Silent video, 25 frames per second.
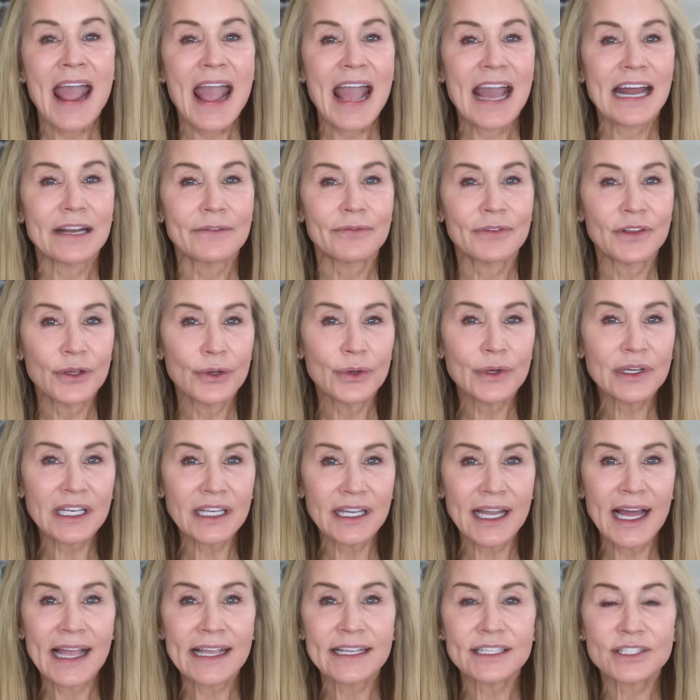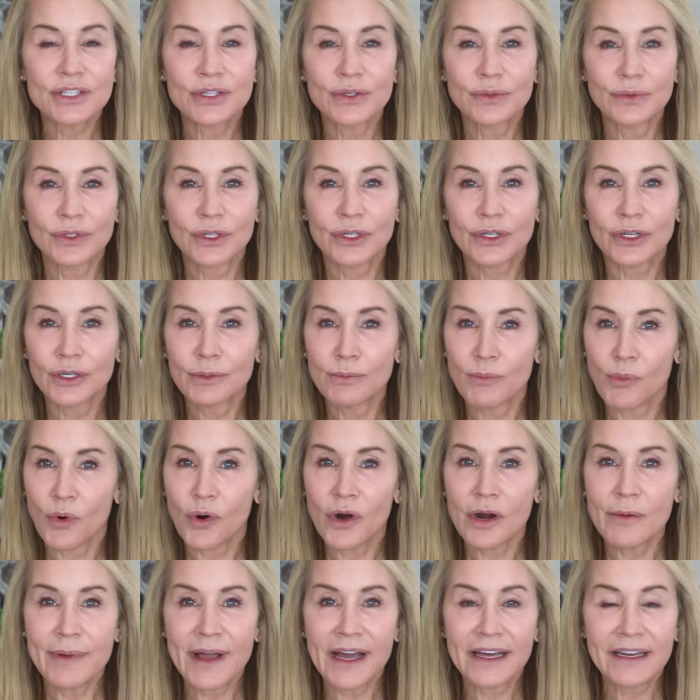And if you would like to learn
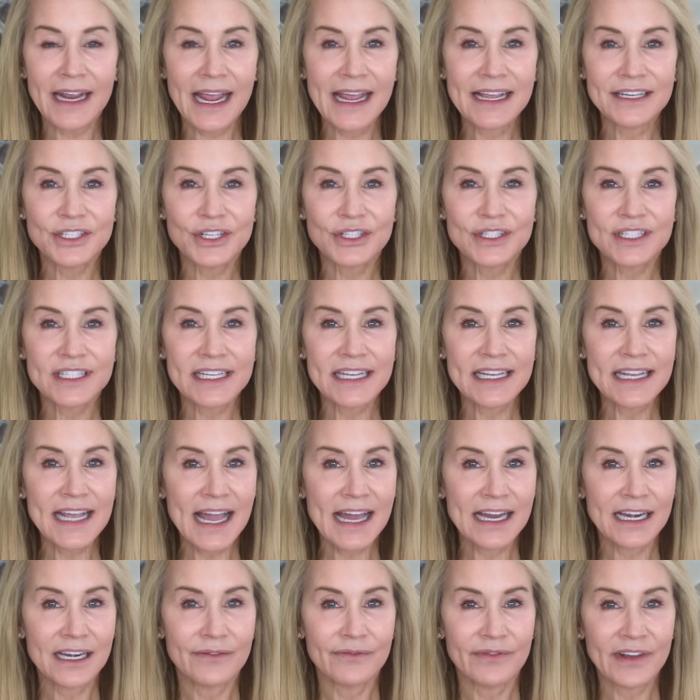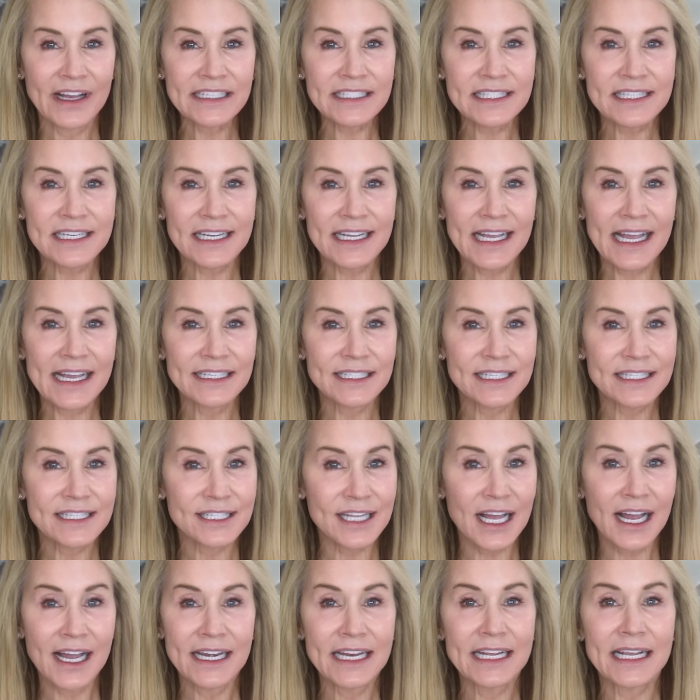more about agency and investigate
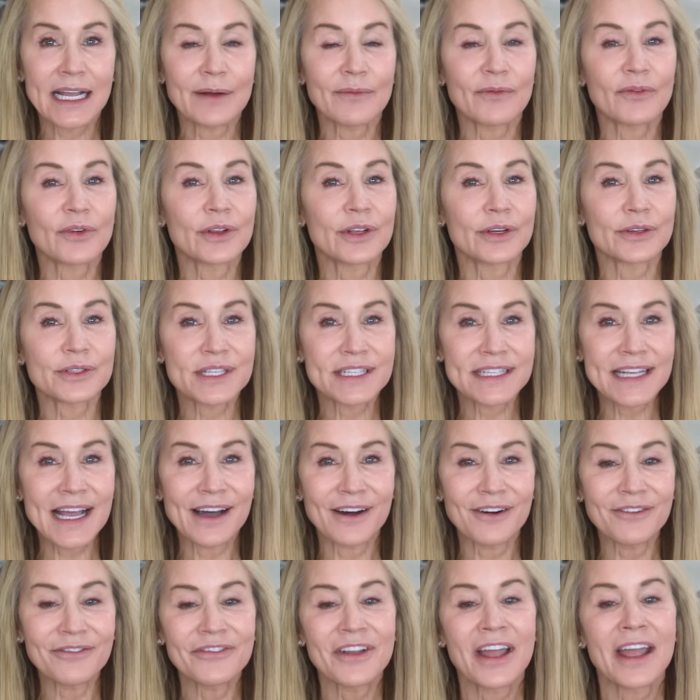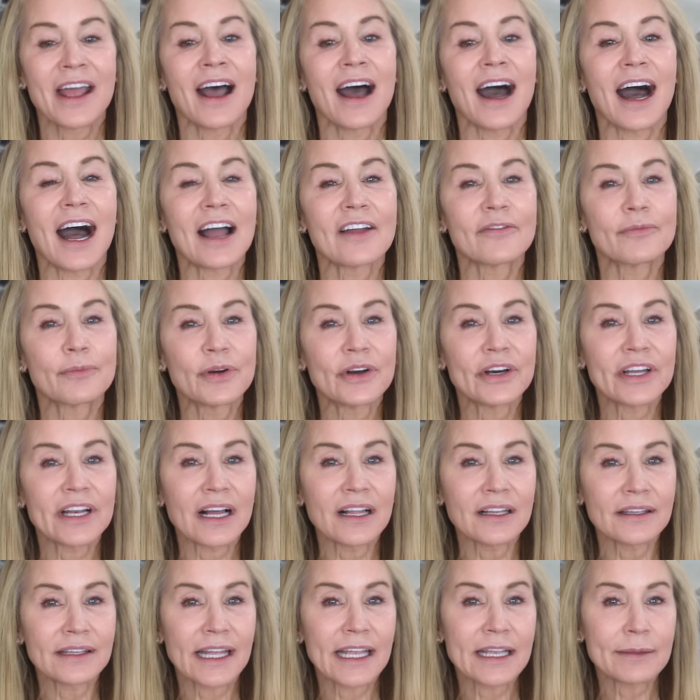signing up for yourself, I put
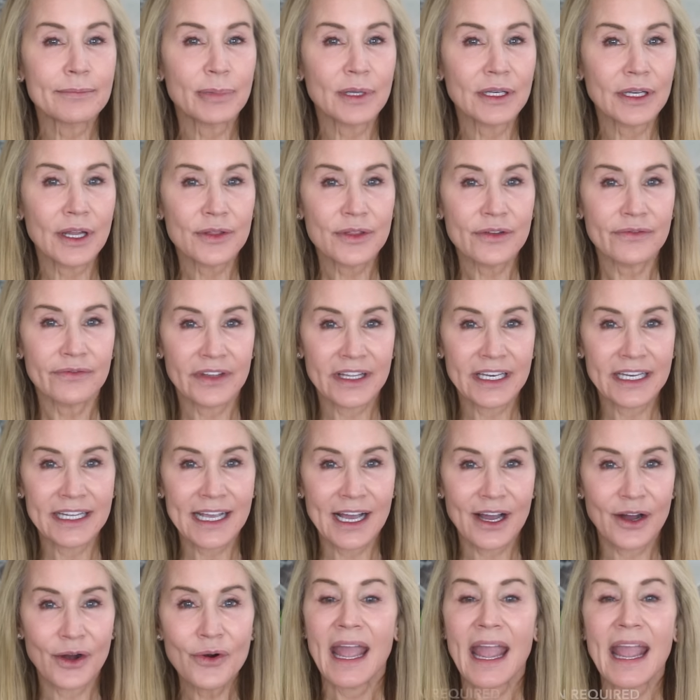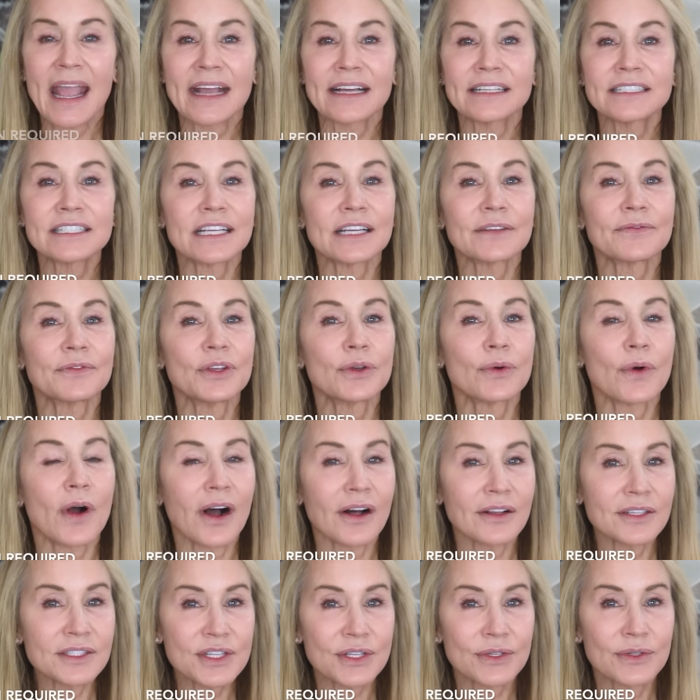a link below the video. And if you
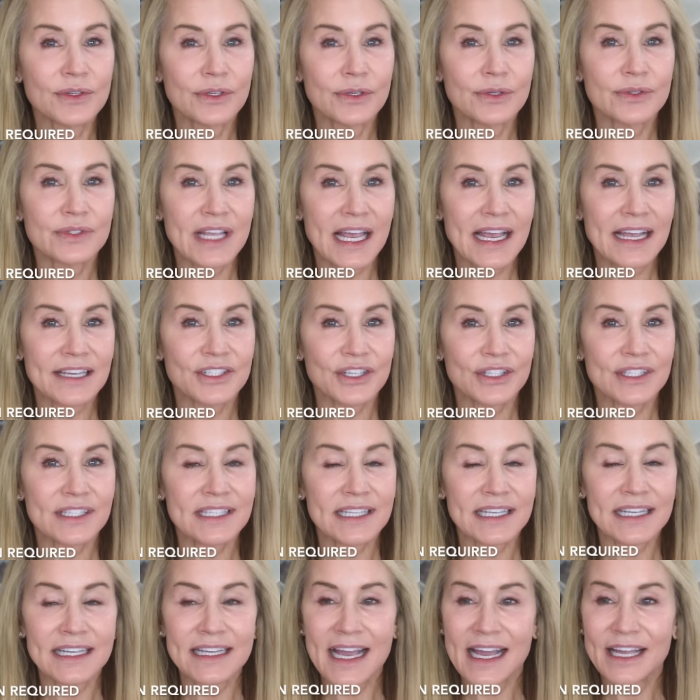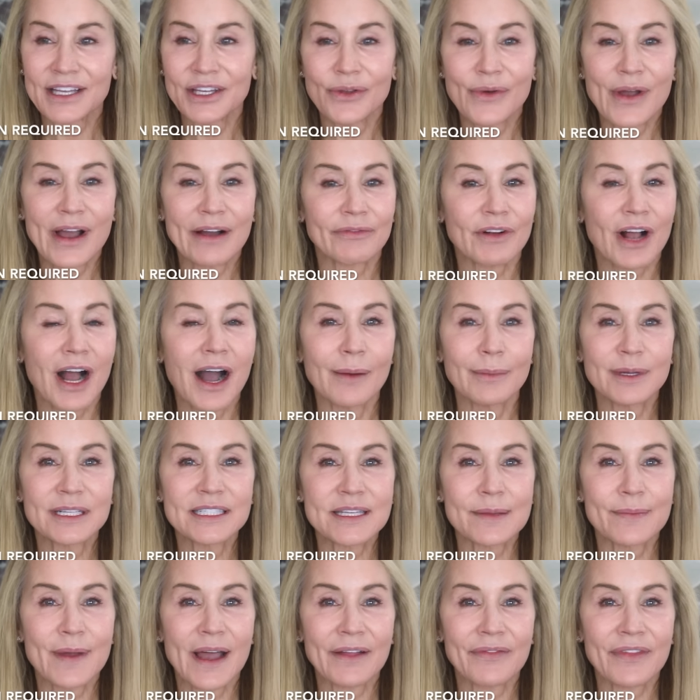also use agency and you have
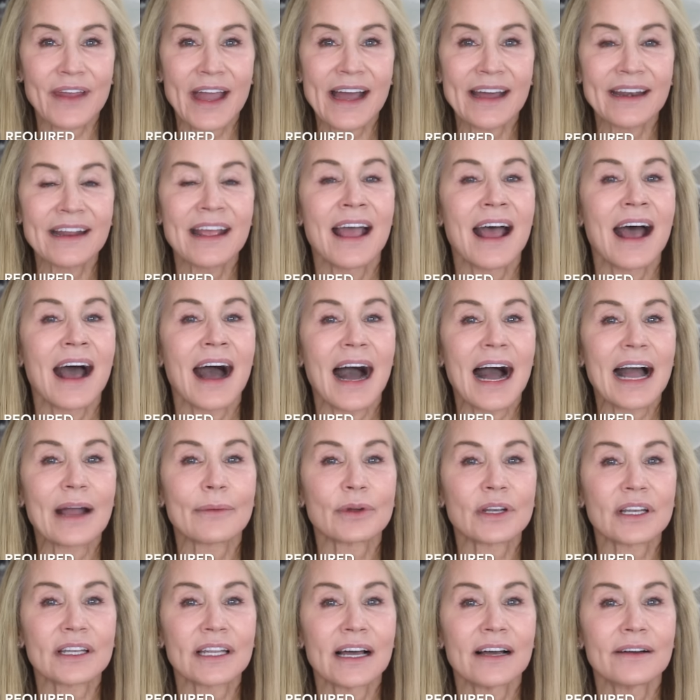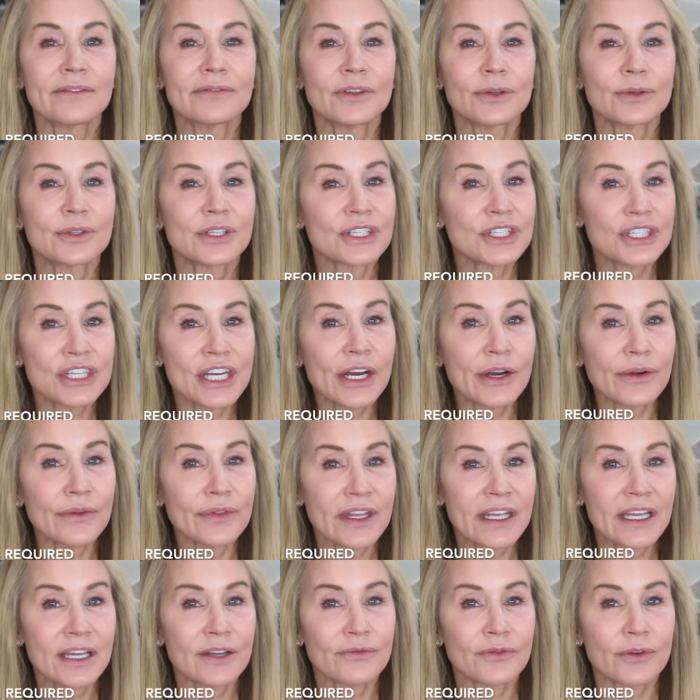comments about that, I would love you to share
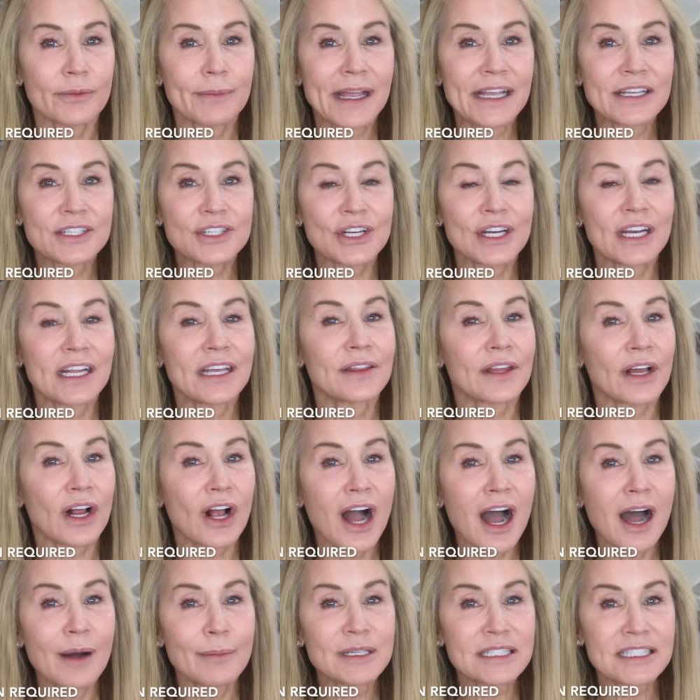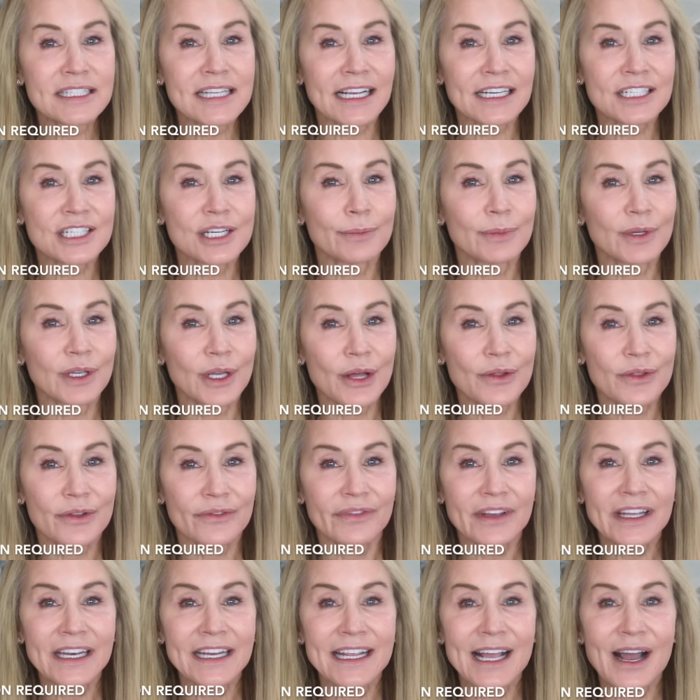the information in the comment section below the
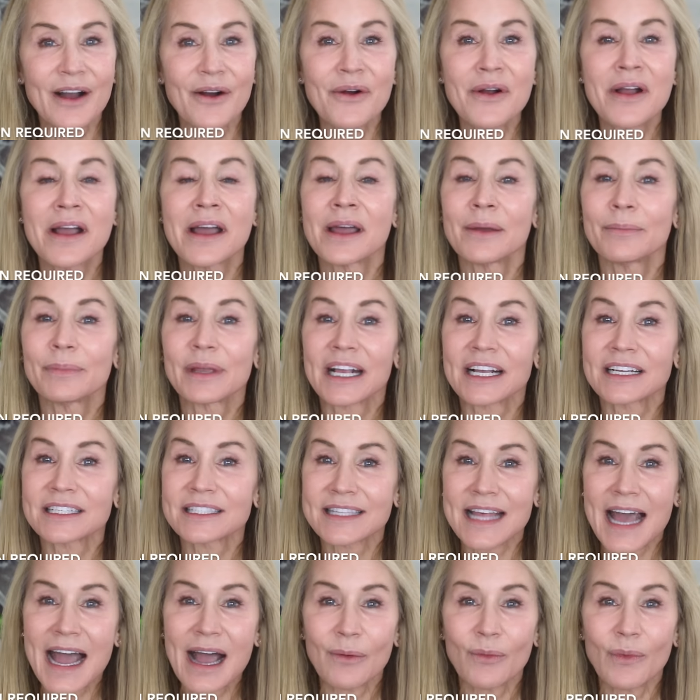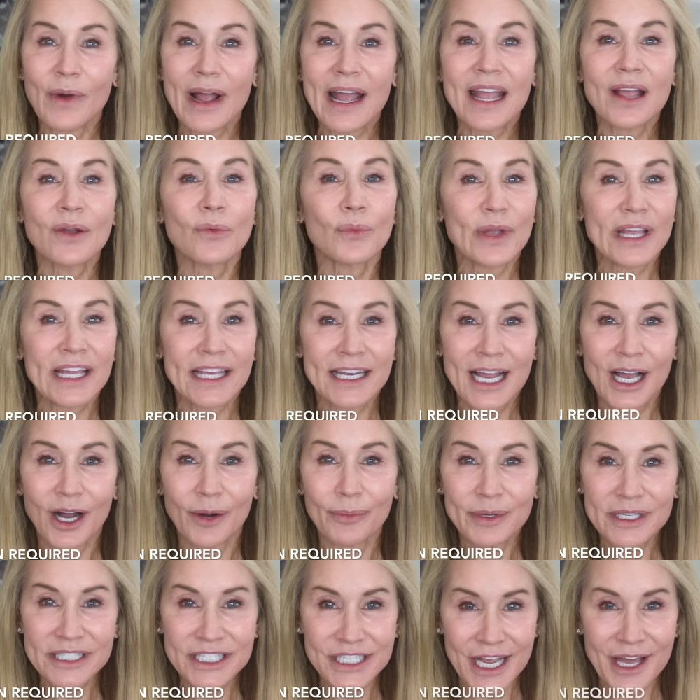video because that way we can
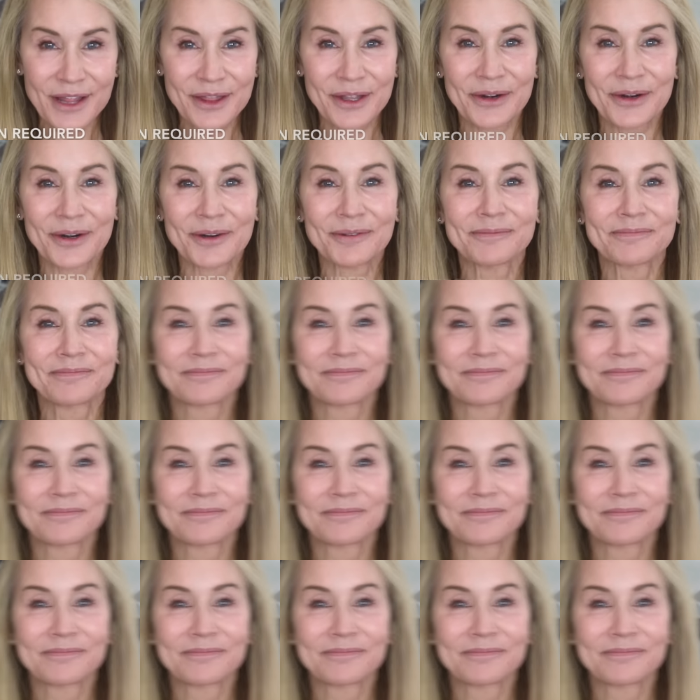help each other.